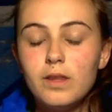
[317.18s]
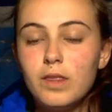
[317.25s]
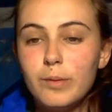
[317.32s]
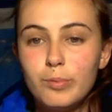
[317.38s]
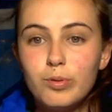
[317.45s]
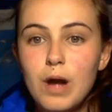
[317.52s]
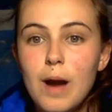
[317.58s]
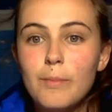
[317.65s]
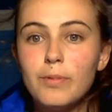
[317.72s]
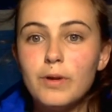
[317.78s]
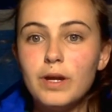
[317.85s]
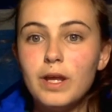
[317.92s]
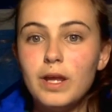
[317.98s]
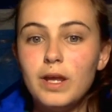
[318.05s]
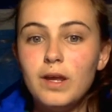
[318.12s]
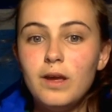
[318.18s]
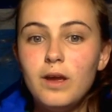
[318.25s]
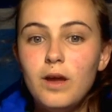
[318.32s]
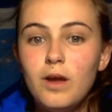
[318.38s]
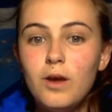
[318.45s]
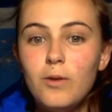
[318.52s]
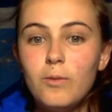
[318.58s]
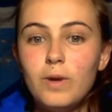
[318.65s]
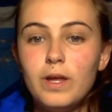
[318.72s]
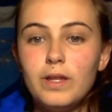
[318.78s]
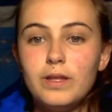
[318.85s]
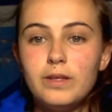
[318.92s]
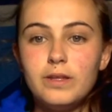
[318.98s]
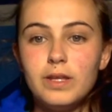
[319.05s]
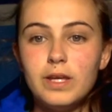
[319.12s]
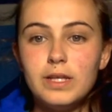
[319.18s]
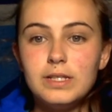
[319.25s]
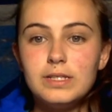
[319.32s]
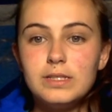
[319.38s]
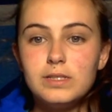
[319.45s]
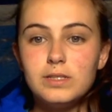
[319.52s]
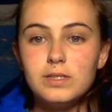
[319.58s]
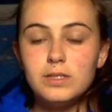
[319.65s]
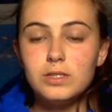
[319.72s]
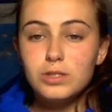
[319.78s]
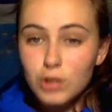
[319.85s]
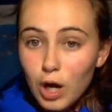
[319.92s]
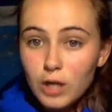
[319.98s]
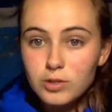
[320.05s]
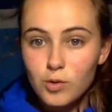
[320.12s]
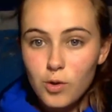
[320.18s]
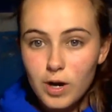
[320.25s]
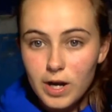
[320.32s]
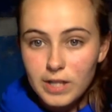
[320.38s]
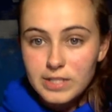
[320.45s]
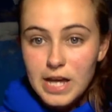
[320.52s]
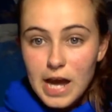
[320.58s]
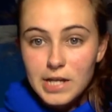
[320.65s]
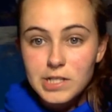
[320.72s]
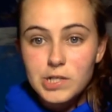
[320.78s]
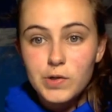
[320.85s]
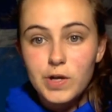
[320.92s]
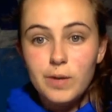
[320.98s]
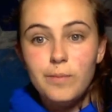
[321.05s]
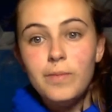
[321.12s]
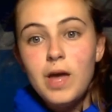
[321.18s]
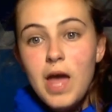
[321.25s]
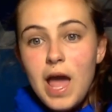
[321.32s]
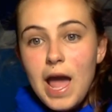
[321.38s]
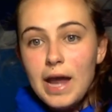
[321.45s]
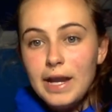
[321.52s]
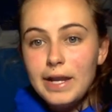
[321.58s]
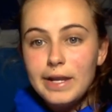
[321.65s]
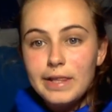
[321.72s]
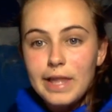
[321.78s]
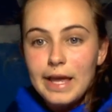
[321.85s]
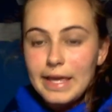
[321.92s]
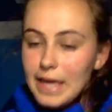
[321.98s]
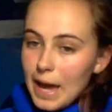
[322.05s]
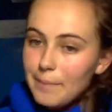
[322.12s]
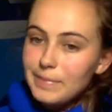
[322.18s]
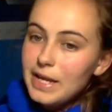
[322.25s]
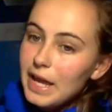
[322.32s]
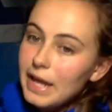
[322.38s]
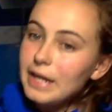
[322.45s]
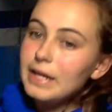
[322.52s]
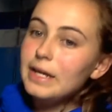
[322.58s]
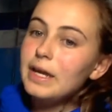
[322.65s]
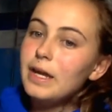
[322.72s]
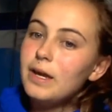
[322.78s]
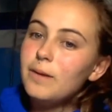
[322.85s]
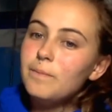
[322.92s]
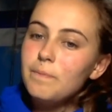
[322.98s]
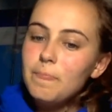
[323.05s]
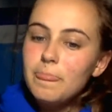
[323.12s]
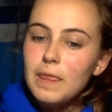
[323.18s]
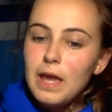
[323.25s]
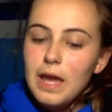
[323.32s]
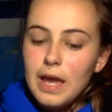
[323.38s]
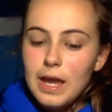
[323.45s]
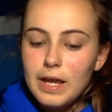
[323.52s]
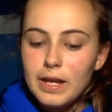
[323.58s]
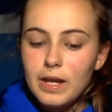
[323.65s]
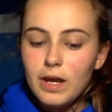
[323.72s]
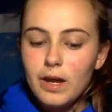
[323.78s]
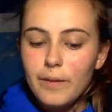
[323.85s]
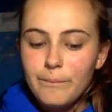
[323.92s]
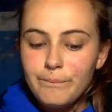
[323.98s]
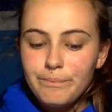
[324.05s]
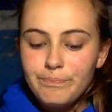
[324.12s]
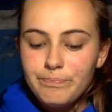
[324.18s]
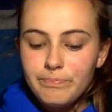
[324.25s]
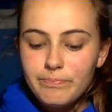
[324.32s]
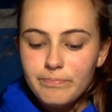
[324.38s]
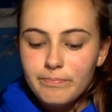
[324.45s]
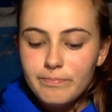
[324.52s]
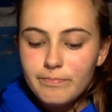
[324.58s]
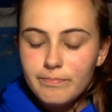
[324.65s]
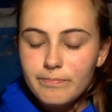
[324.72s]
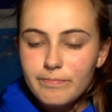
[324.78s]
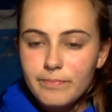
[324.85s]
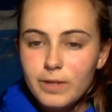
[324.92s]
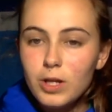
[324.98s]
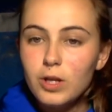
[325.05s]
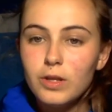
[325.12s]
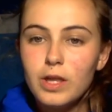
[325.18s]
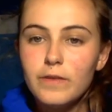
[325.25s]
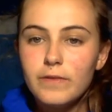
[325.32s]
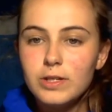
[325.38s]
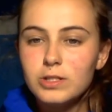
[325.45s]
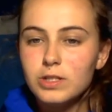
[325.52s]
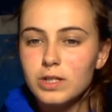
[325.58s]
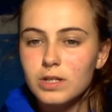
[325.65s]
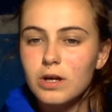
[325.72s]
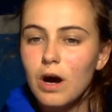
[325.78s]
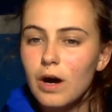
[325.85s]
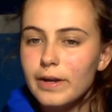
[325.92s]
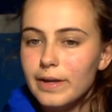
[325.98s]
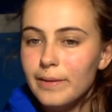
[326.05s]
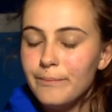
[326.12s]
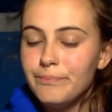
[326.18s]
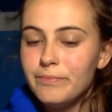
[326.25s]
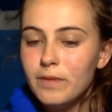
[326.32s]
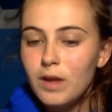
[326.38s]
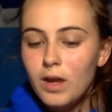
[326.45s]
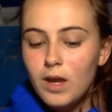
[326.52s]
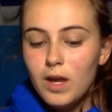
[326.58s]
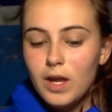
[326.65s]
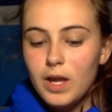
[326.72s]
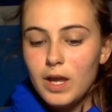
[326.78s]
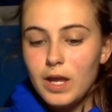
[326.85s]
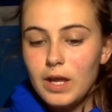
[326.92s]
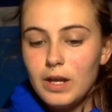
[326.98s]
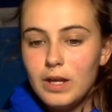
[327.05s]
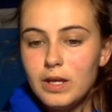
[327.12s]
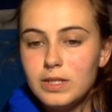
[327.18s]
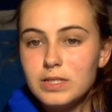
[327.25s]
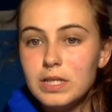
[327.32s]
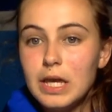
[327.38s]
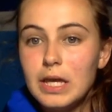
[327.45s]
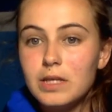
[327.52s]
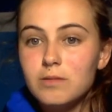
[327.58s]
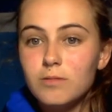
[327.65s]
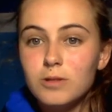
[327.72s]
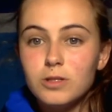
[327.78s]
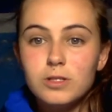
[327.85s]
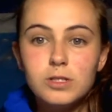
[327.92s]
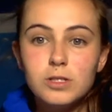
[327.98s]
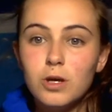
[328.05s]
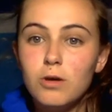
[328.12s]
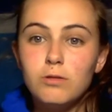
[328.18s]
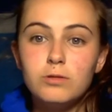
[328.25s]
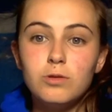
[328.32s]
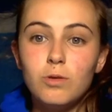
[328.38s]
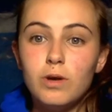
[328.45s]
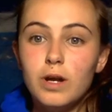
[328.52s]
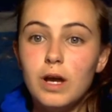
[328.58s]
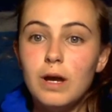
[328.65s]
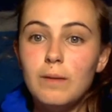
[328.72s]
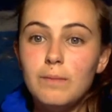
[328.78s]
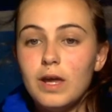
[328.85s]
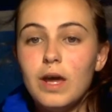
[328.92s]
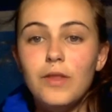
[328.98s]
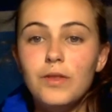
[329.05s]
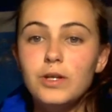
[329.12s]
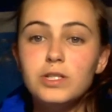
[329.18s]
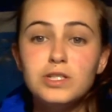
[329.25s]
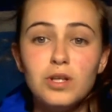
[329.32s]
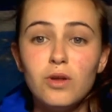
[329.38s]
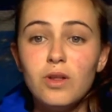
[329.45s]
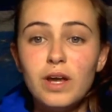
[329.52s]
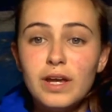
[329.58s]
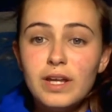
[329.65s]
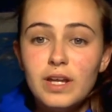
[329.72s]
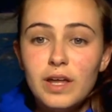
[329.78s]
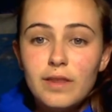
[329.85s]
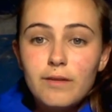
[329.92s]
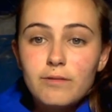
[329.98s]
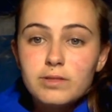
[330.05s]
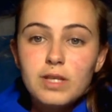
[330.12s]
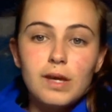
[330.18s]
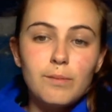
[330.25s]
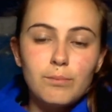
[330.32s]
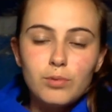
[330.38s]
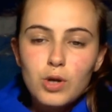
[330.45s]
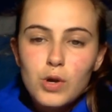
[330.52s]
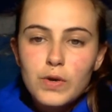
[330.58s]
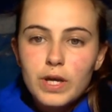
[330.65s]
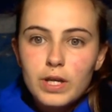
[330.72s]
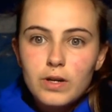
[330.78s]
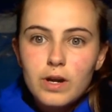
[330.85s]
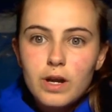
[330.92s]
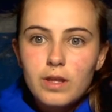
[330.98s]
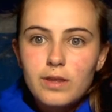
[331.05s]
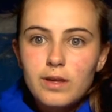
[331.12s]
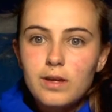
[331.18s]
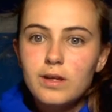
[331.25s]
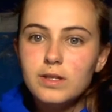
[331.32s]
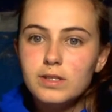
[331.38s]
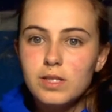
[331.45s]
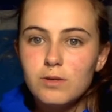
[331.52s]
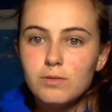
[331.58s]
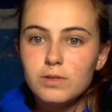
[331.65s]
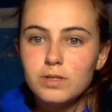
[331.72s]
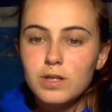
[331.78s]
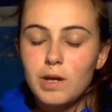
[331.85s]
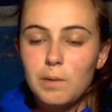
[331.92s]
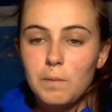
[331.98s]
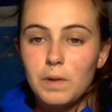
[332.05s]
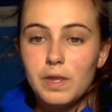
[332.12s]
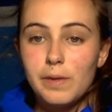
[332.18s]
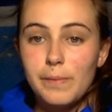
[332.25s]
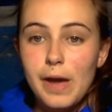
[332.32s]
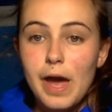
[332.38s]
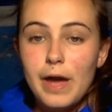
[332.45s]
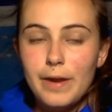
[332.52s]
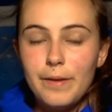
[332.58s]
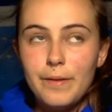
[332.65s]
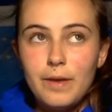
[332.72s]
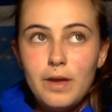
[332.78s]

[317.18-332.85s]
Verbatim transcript: the property with this stall door attached to him and it like kept hitting him and um you know they eventually caught him and his legs were so torn up and they're so lucky nothing was like broken or anything because it was like really bad